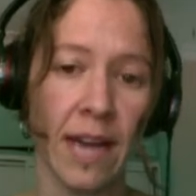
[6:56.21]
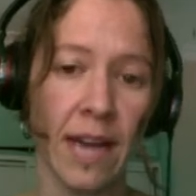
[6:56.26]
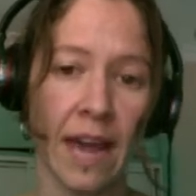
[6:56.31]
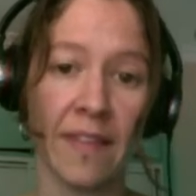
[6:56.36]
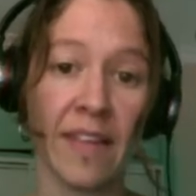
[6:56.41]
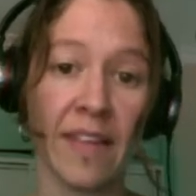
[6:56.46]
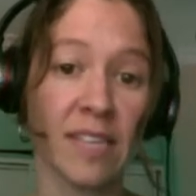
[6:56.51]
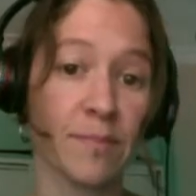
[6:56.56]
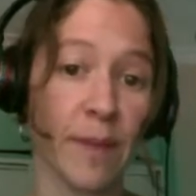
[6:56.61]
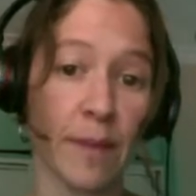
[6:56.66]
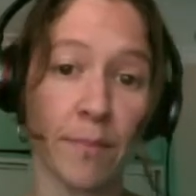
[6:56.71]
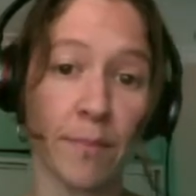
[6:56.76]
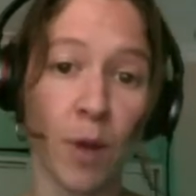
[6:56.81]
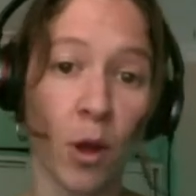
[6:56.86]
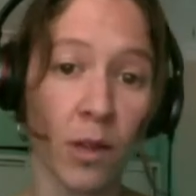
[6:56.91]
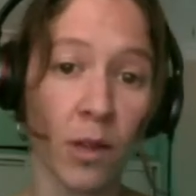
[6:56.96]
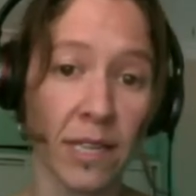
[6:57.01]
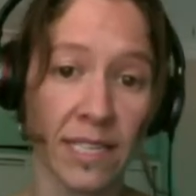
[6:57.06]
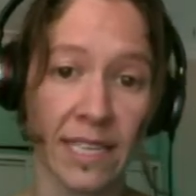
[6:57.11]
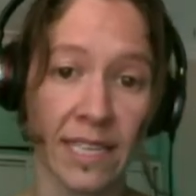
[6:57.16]
And that's been
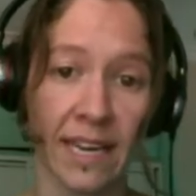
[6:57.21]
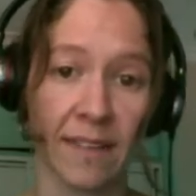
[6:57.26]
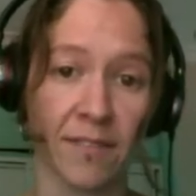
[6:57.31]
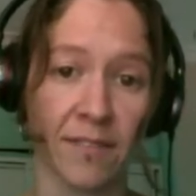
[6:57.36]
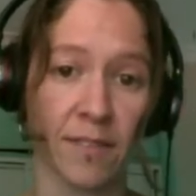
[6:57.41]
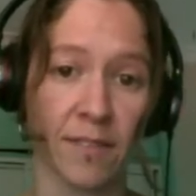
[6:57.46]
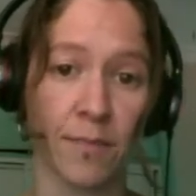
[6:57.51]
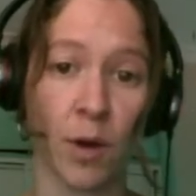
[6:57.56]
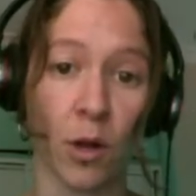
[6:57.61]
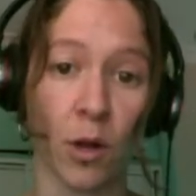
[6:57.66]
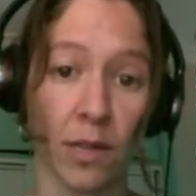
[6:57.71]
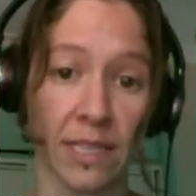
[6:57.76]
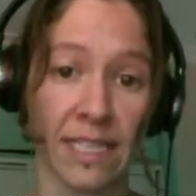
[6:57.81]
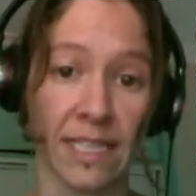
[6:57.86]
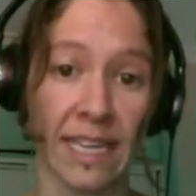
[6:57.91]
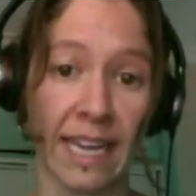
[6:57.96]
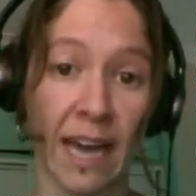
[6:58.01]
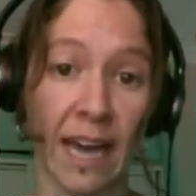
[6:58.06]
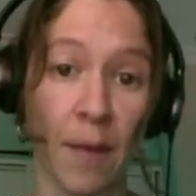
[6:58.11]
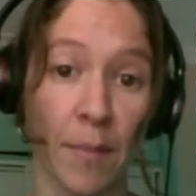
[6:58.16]
policy after
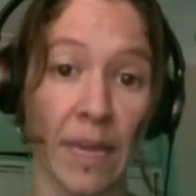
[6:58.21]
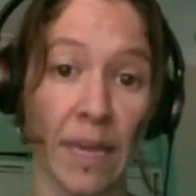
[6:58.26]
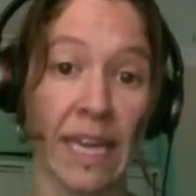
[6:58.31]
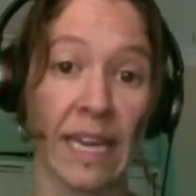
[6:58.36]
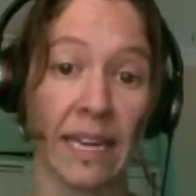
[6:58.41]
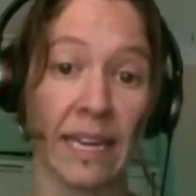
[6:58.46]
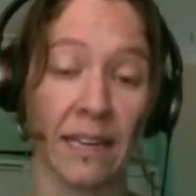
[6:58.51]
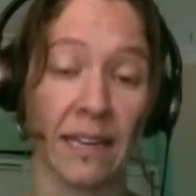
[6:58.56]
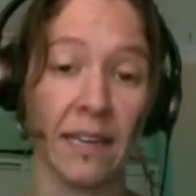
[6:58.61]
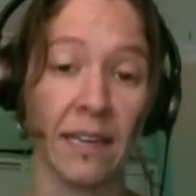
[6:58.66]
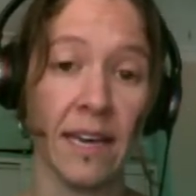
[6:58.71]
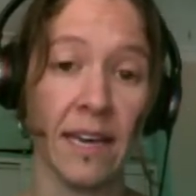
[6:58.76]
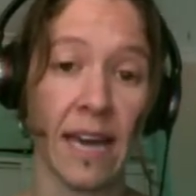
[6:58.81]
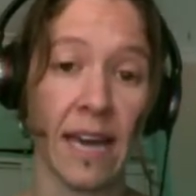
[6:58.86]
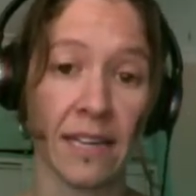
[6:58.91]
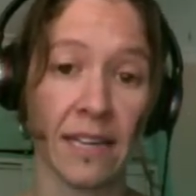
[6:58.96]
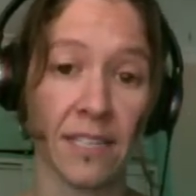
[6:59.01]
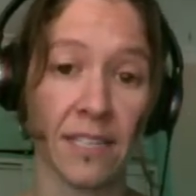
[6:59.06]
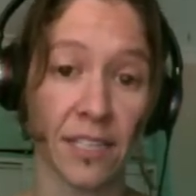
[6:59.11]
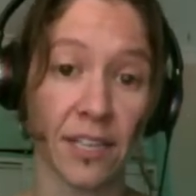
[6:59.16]
policy coming in
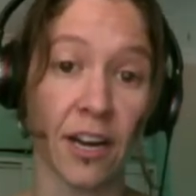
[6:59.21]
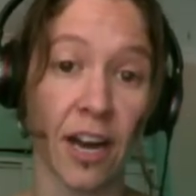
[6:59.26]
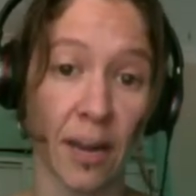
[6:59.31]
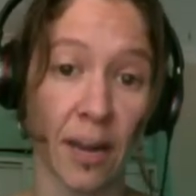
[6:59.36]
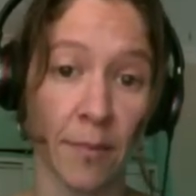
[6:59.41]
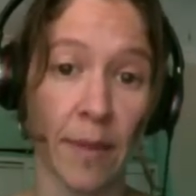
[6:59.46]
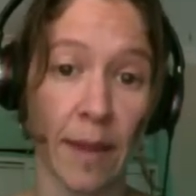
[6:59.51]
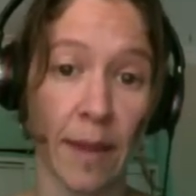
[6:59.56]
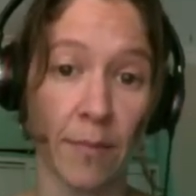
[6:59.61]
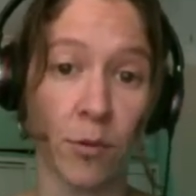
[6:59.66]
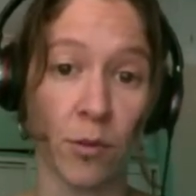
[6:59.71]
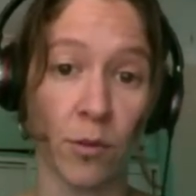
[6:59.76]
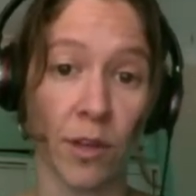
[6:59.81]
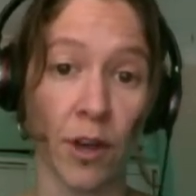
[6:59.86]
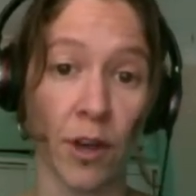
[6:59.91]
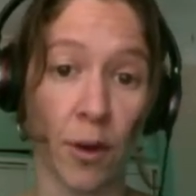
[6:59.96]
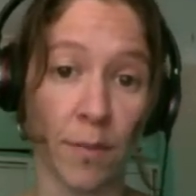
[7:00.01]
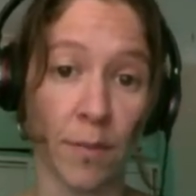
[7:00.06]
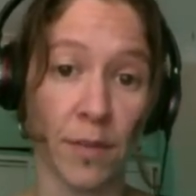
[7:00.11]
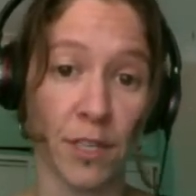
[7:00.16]
and denying people
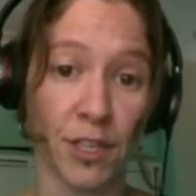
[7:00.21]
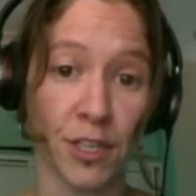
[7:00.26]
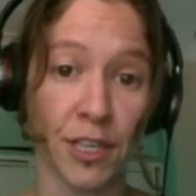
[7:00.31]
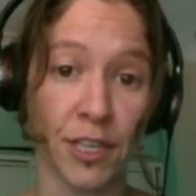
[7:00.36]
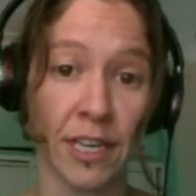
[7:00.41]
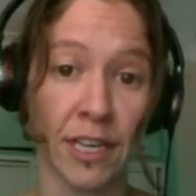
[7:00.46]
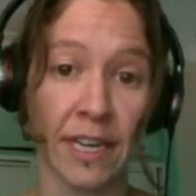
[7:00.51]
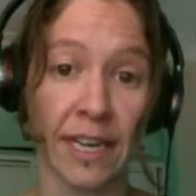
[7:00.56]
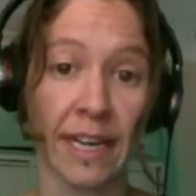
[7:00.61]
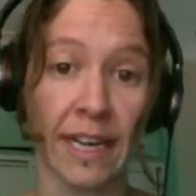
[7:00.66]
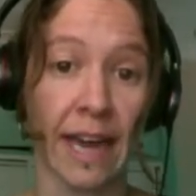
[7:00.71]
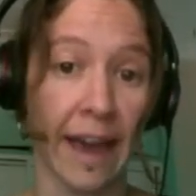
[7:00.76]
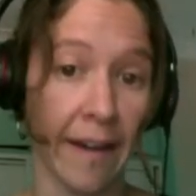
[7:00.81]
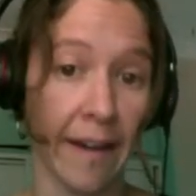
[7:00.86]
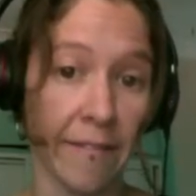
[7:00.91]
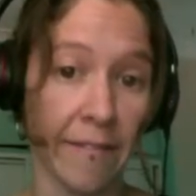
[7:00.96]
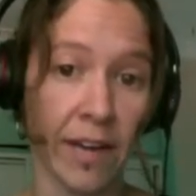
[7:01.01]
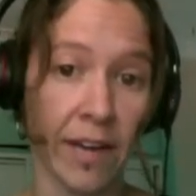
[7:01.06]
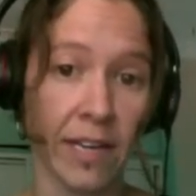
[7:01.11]
the opportunity to have